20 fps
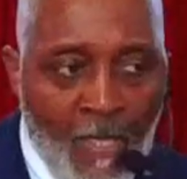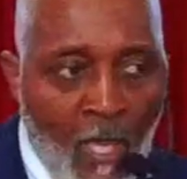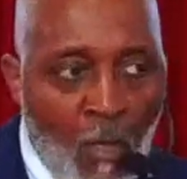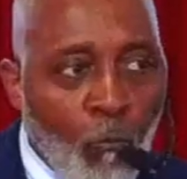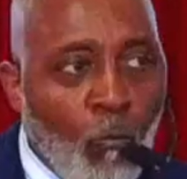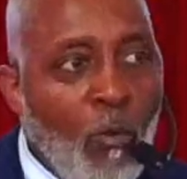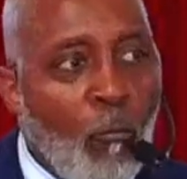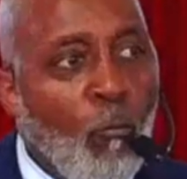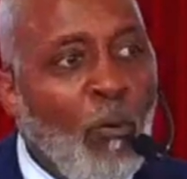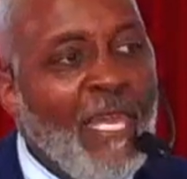
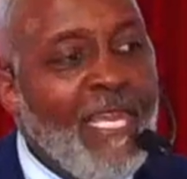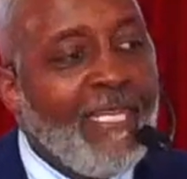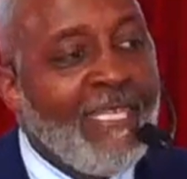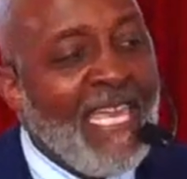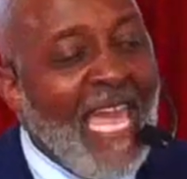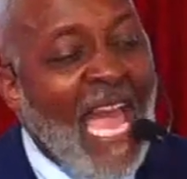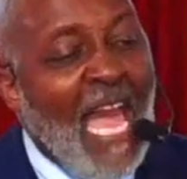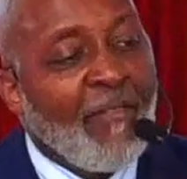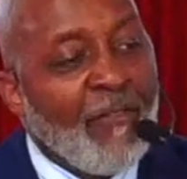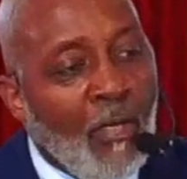When we
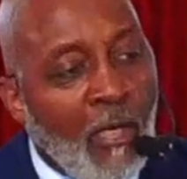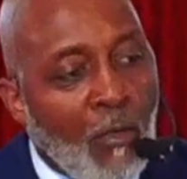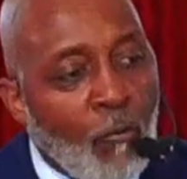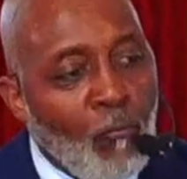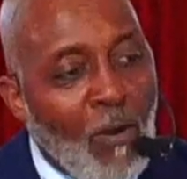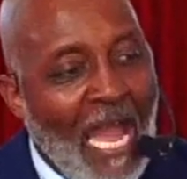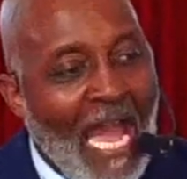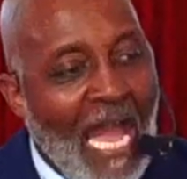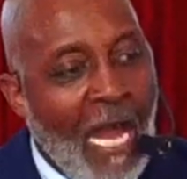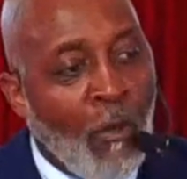gather
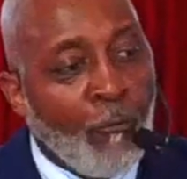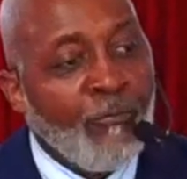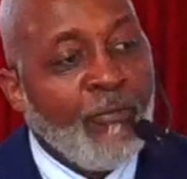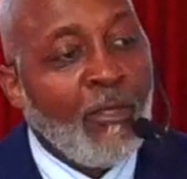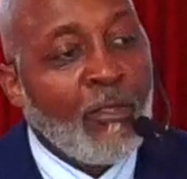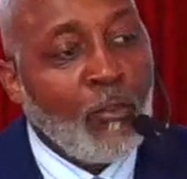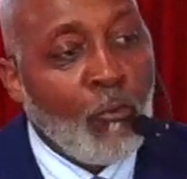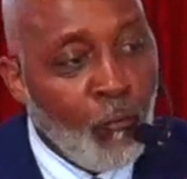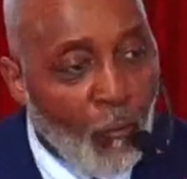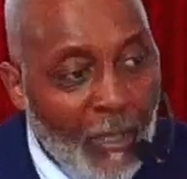around
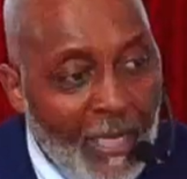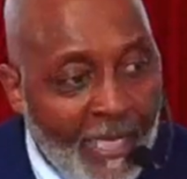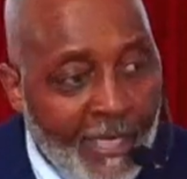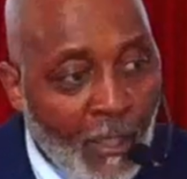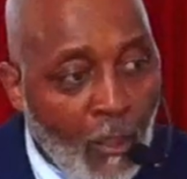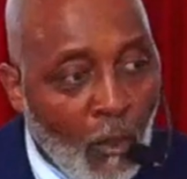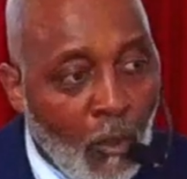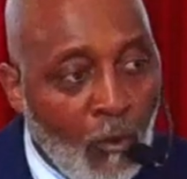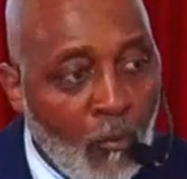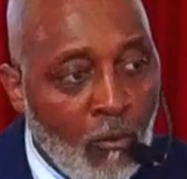the
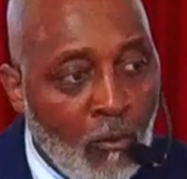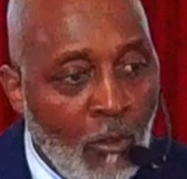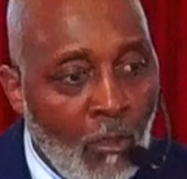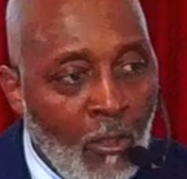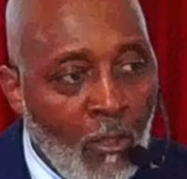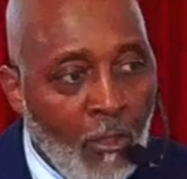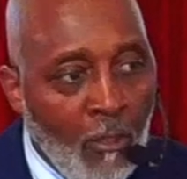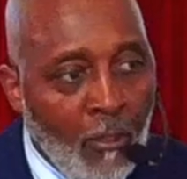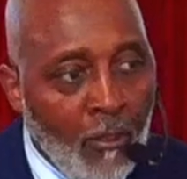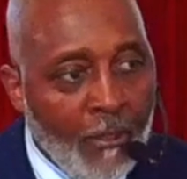grill
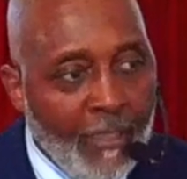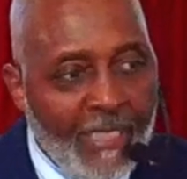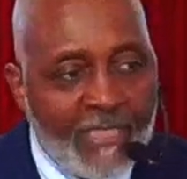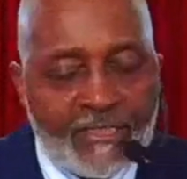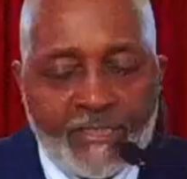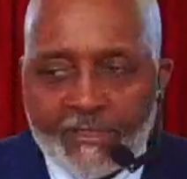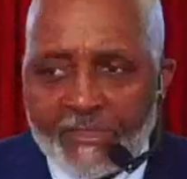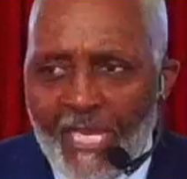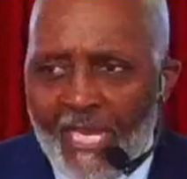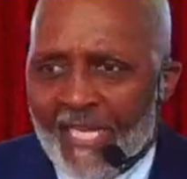
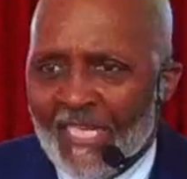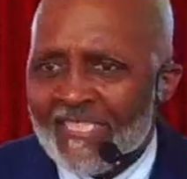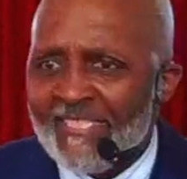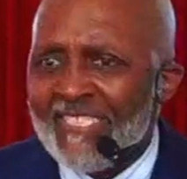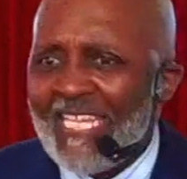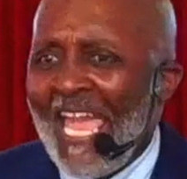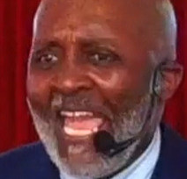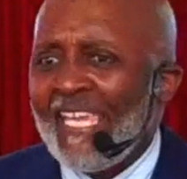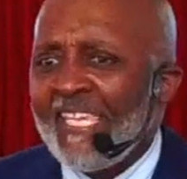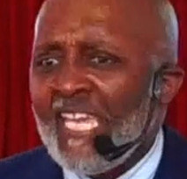Instead of
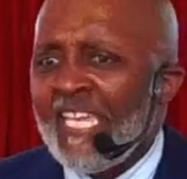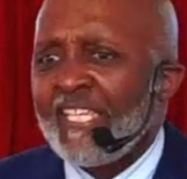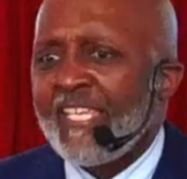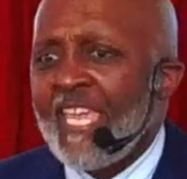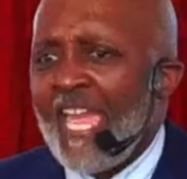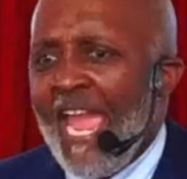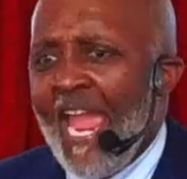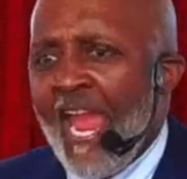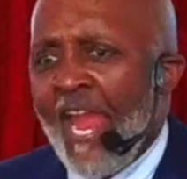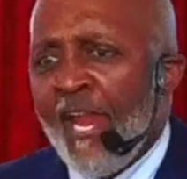taking
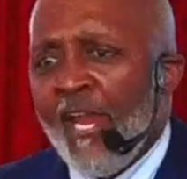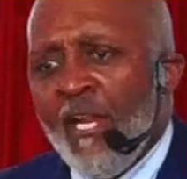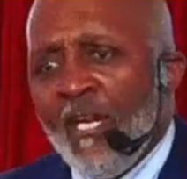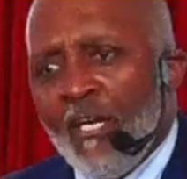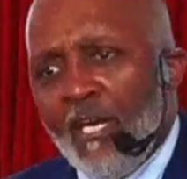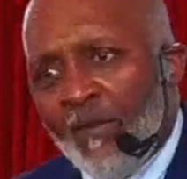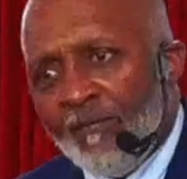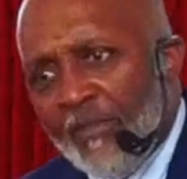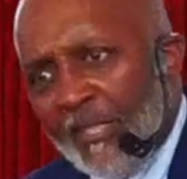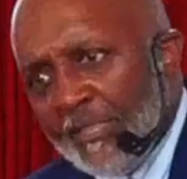care
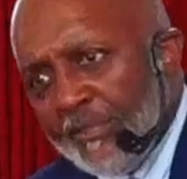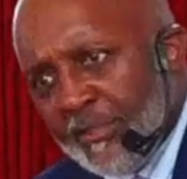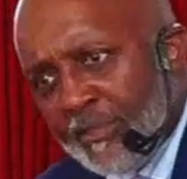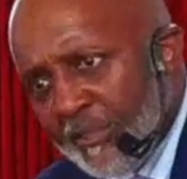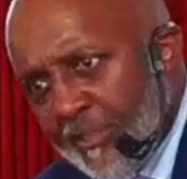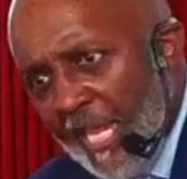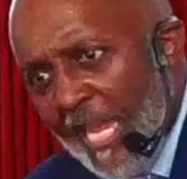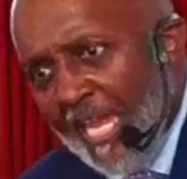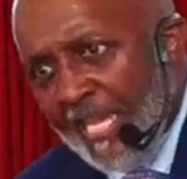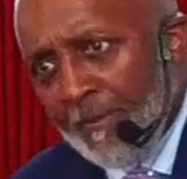of the
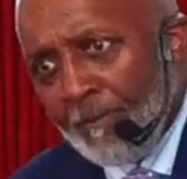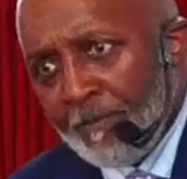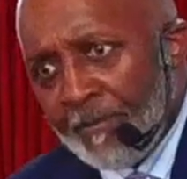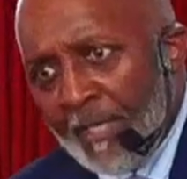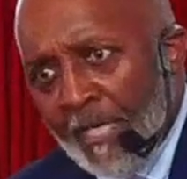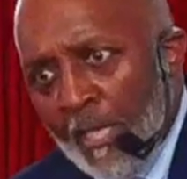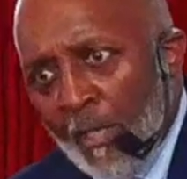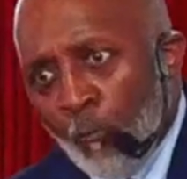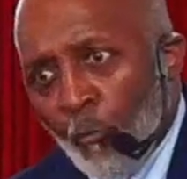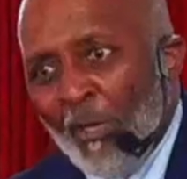
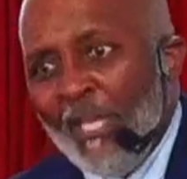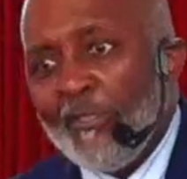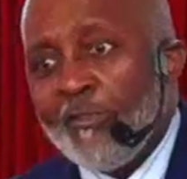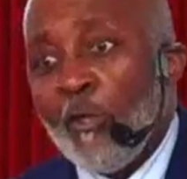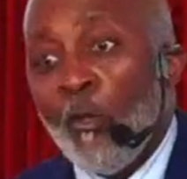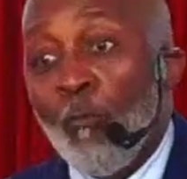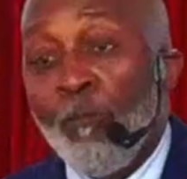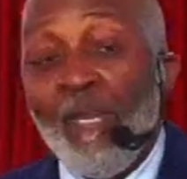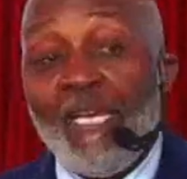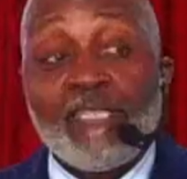sheep, we
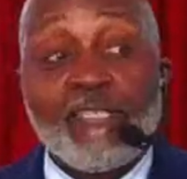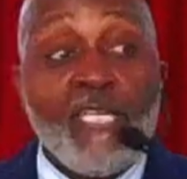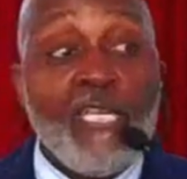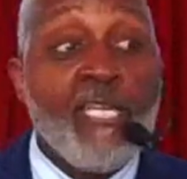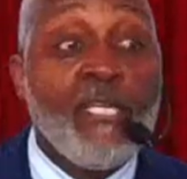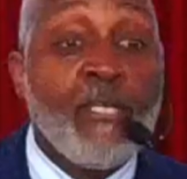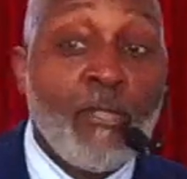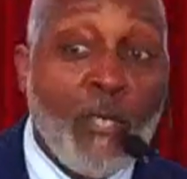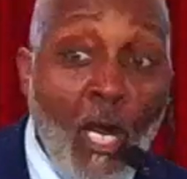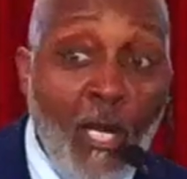too
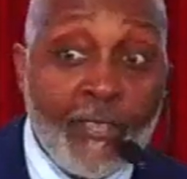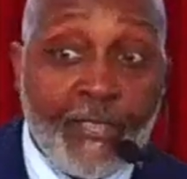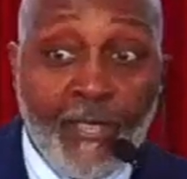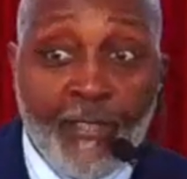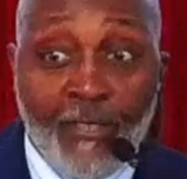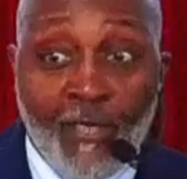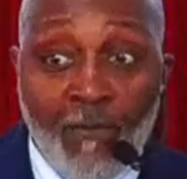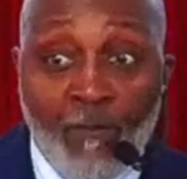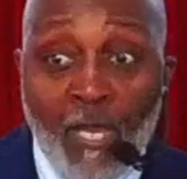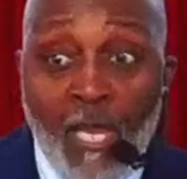busy cooking
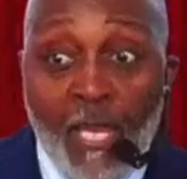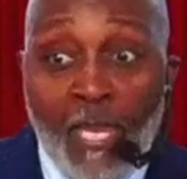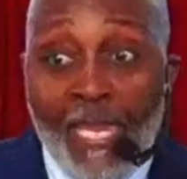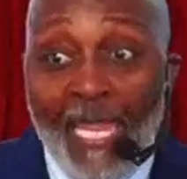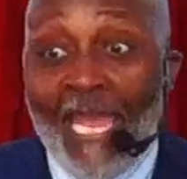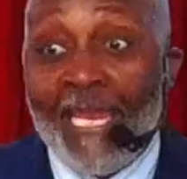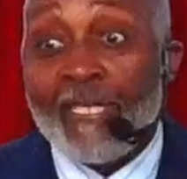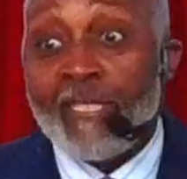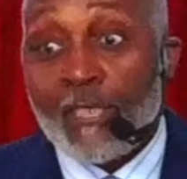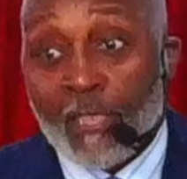them
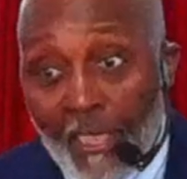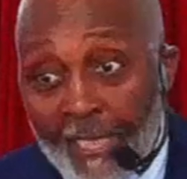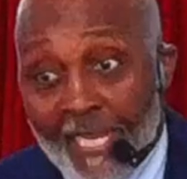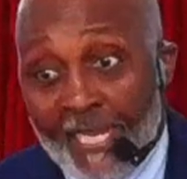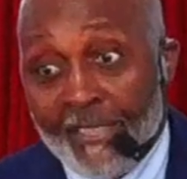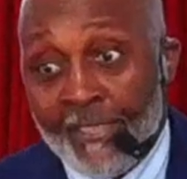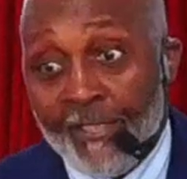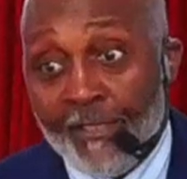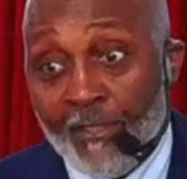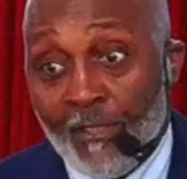and
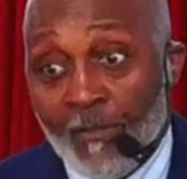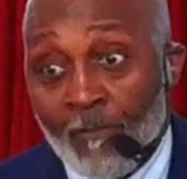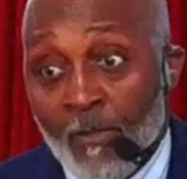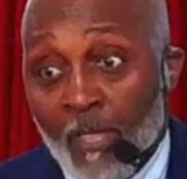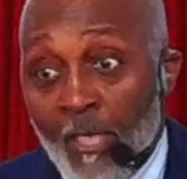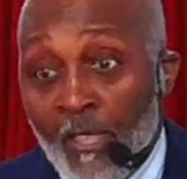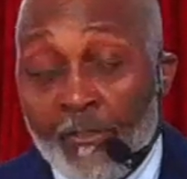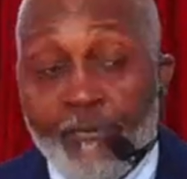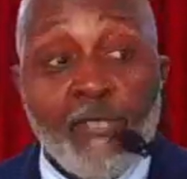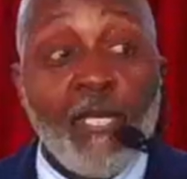cleaning them
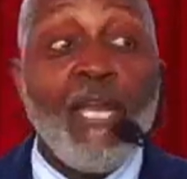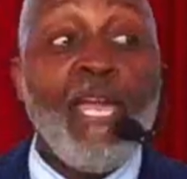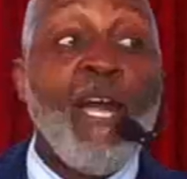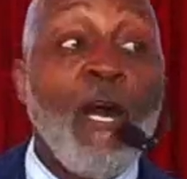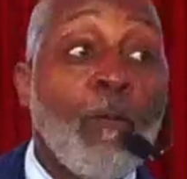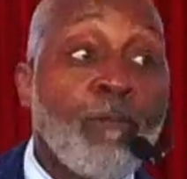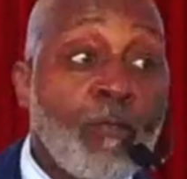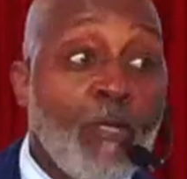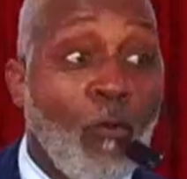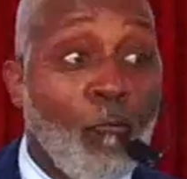to
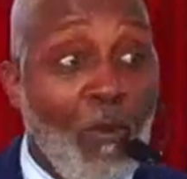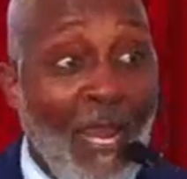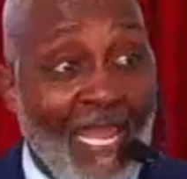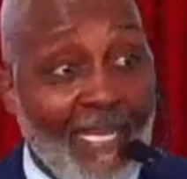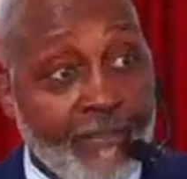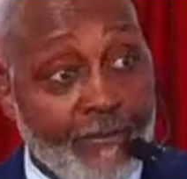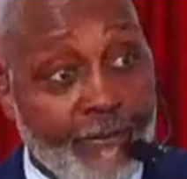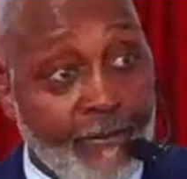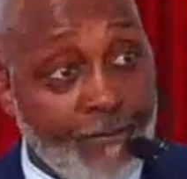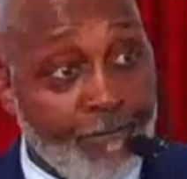help
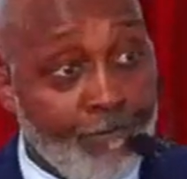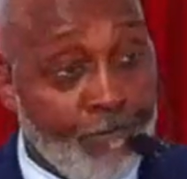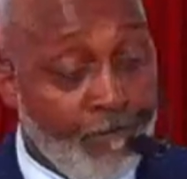correct them.